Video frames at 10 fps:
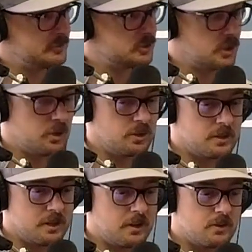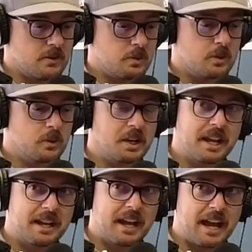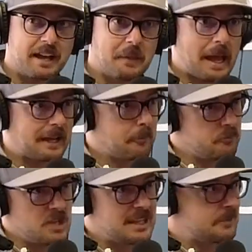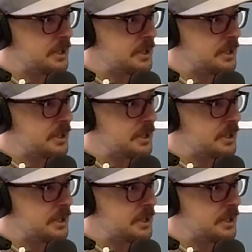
So, you know, you, you look at a guy like Nathan